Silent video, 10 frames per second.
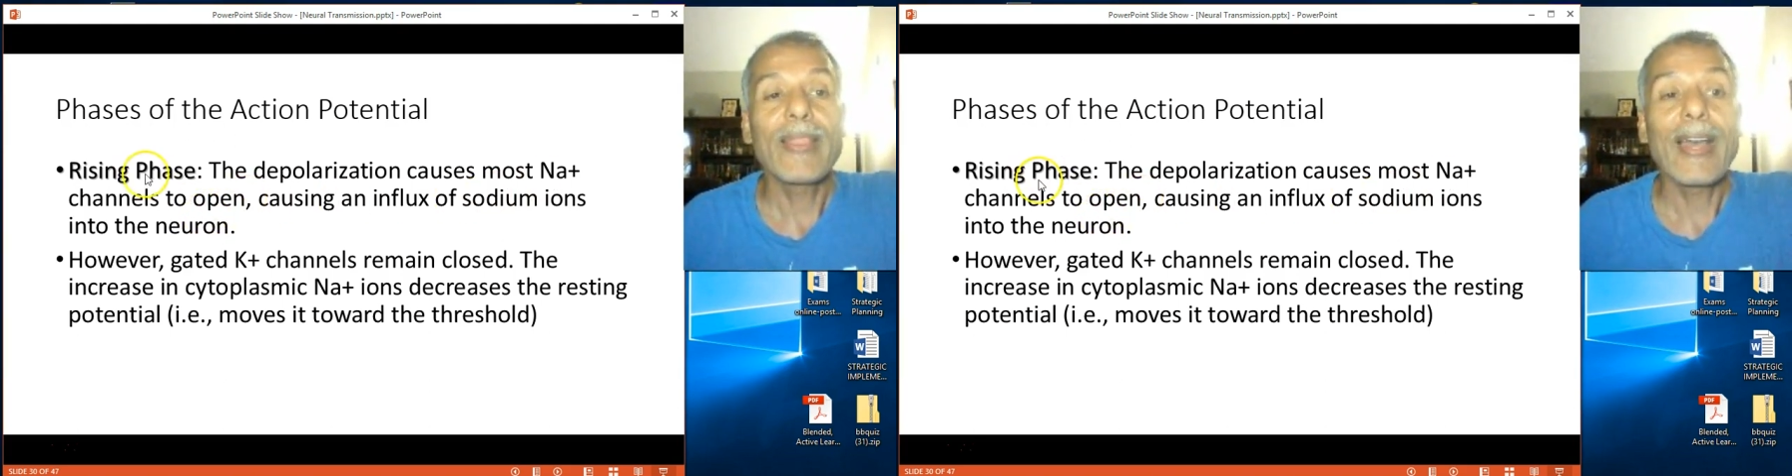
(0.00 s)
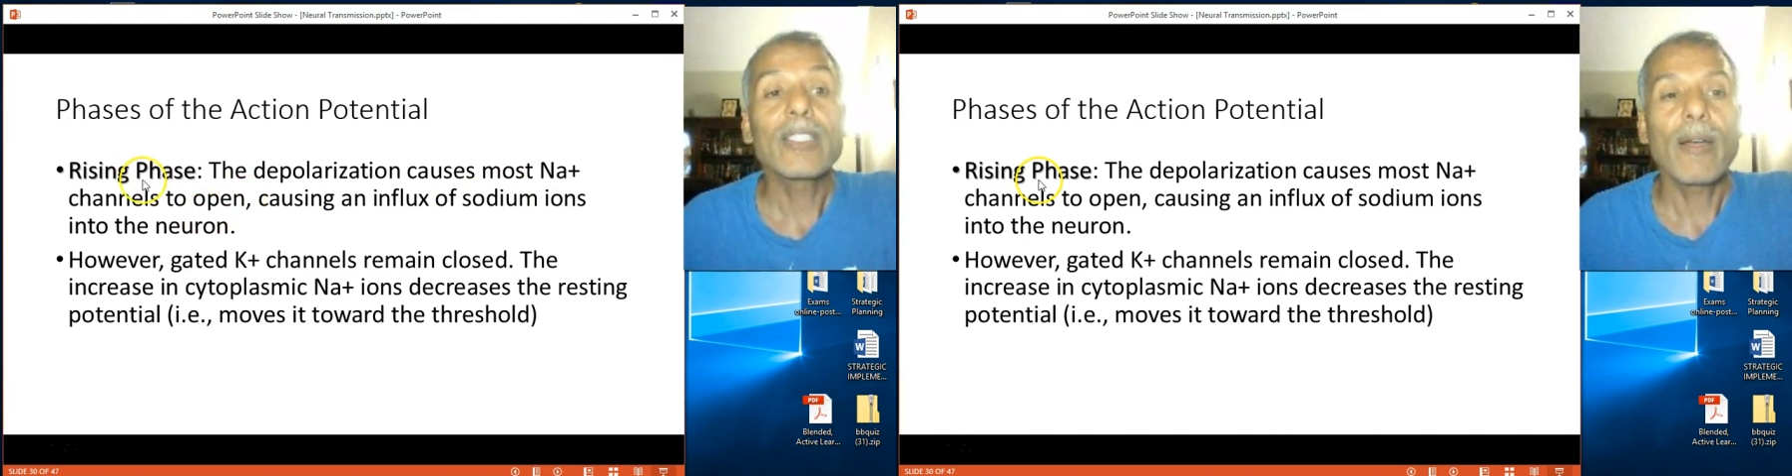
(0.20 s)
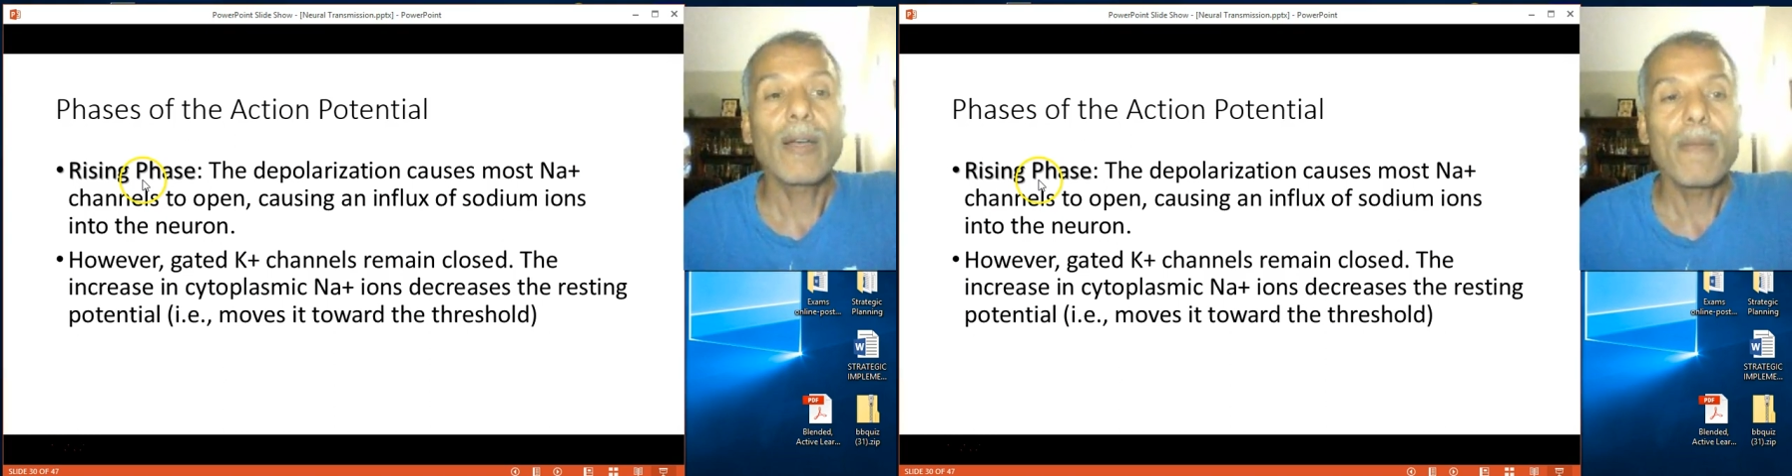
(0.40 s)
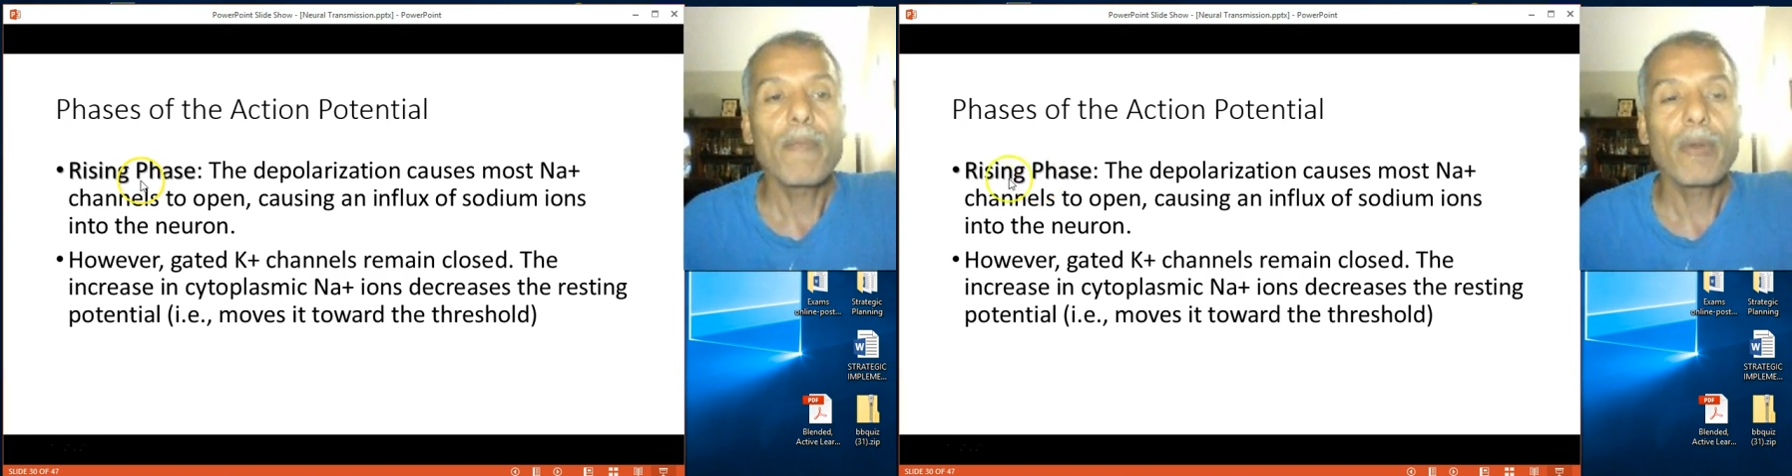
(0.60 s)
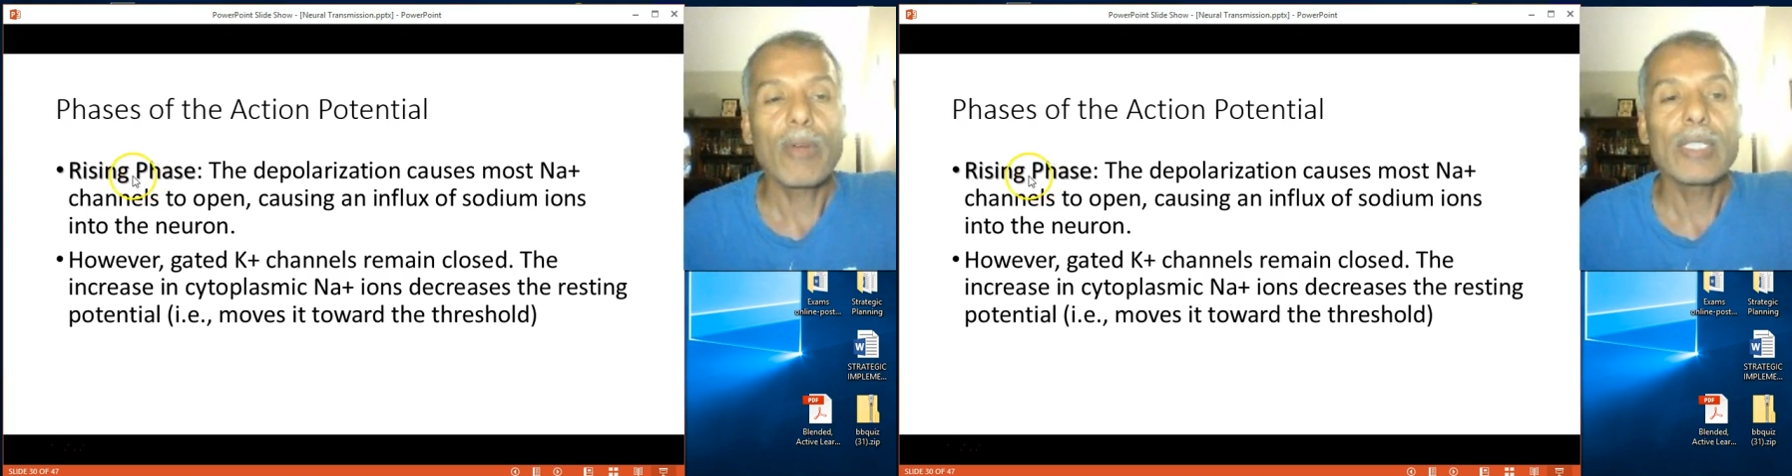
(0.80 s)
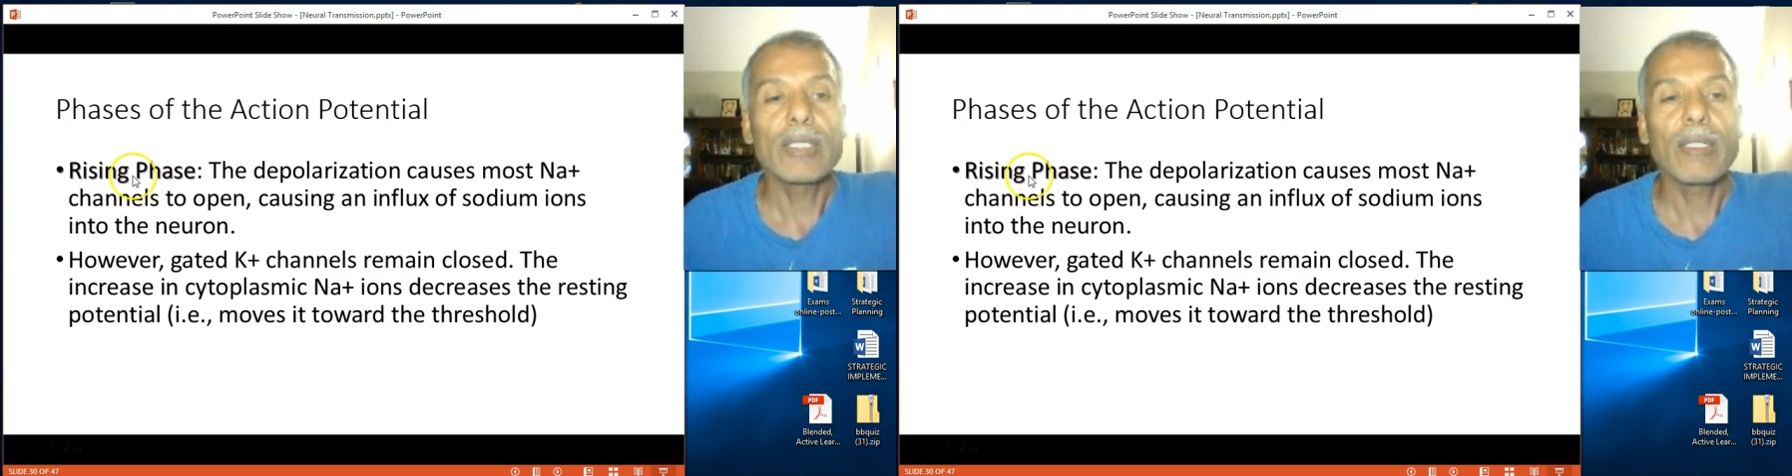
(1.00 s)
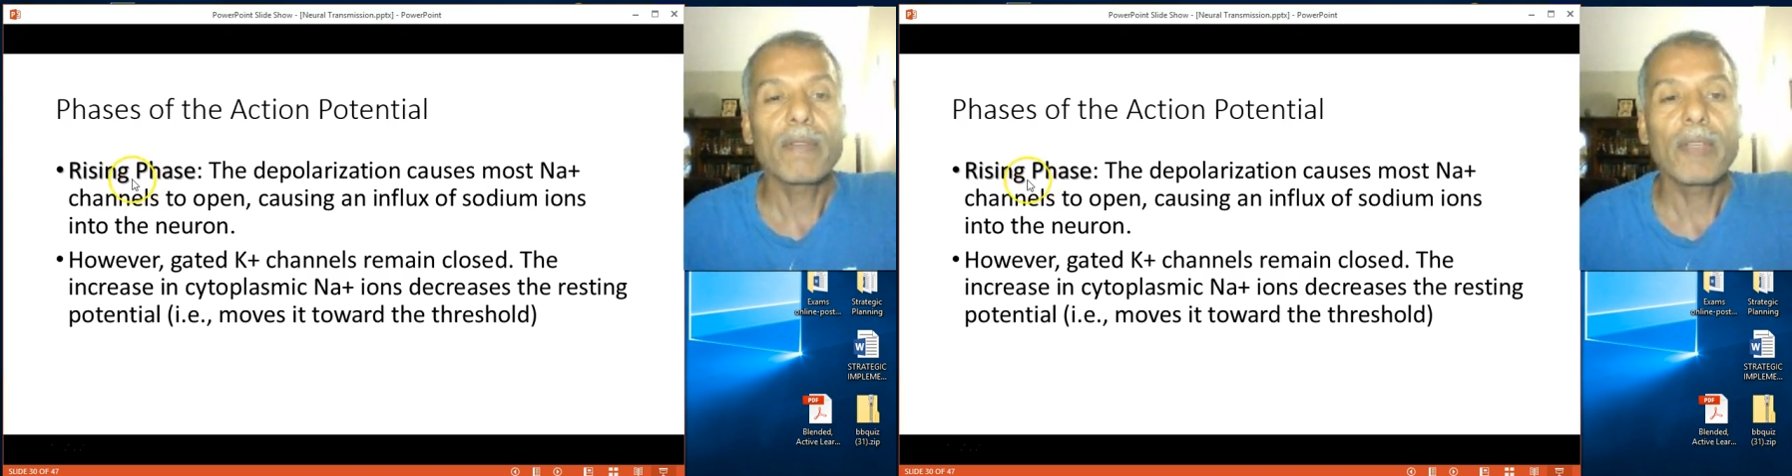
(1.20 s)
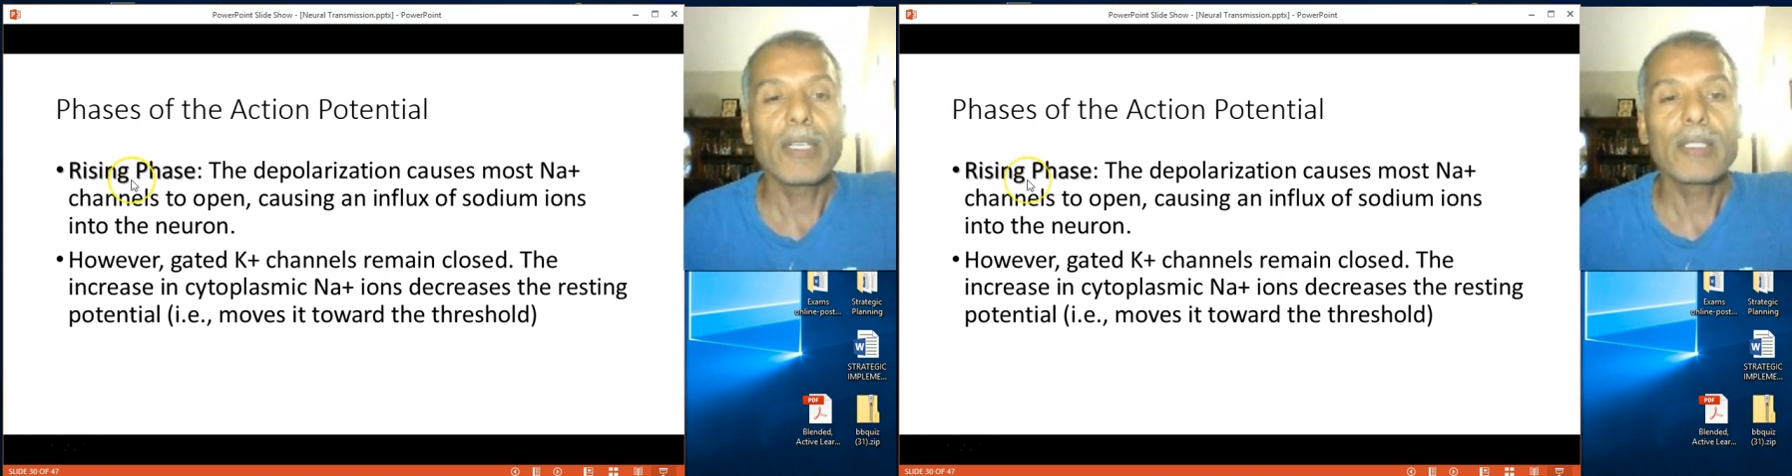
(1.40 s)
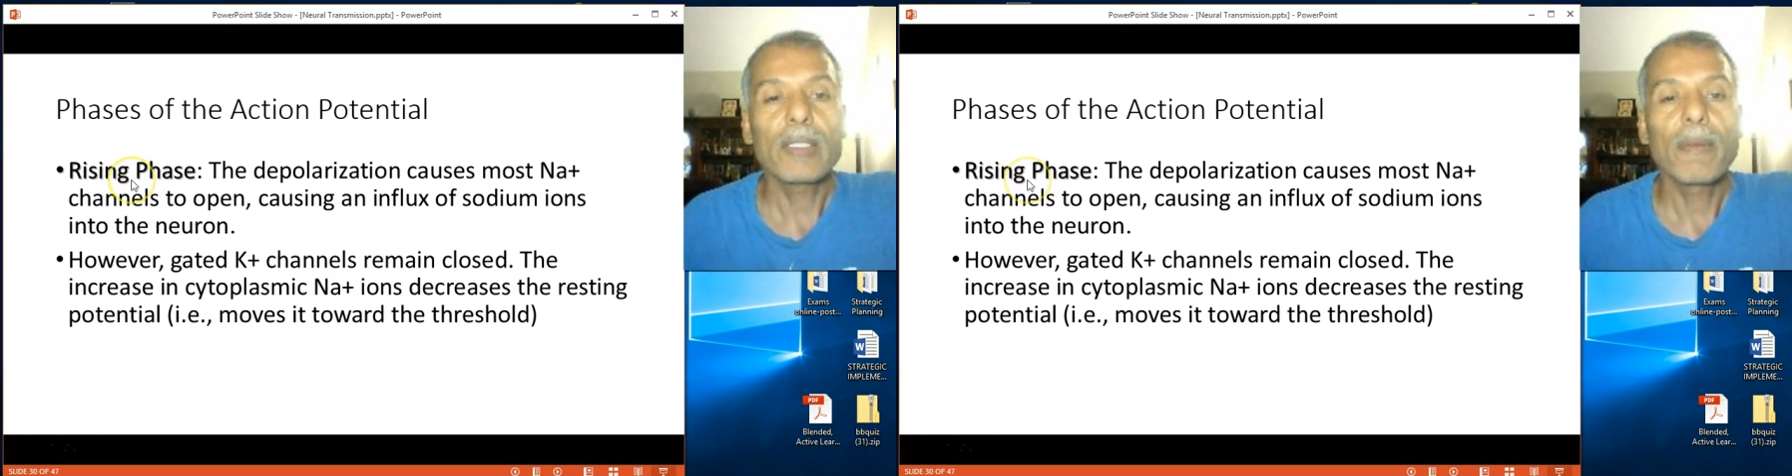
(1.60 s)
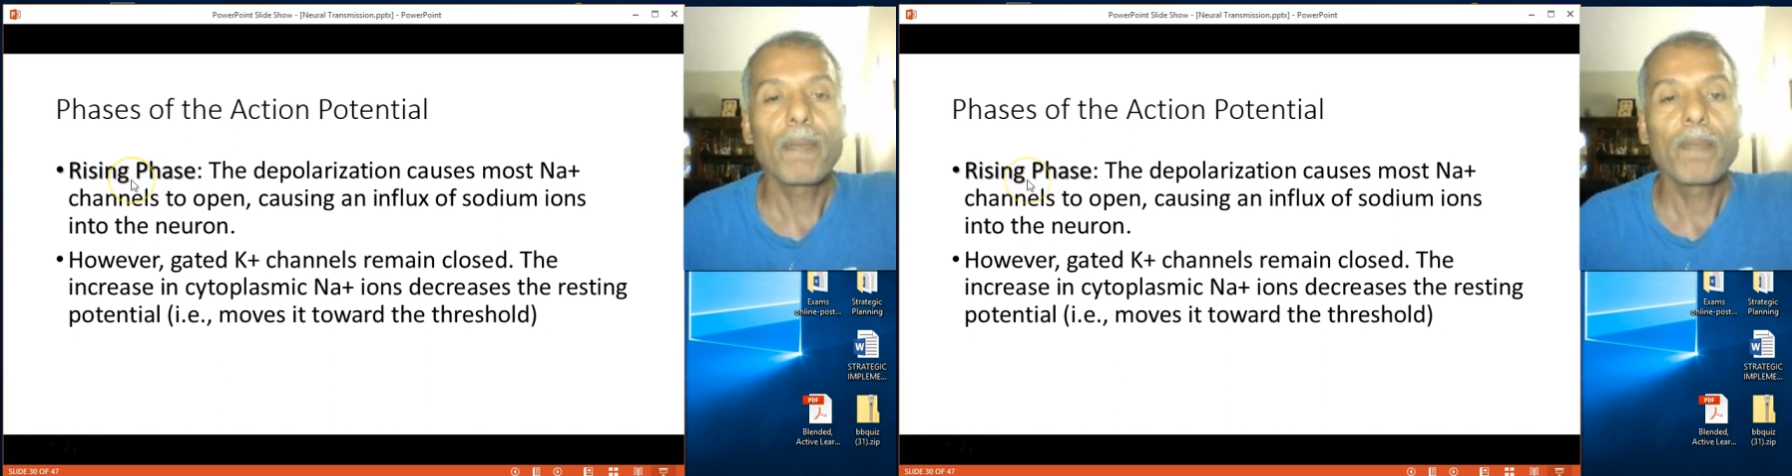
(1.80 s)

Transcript: that time, rising phase.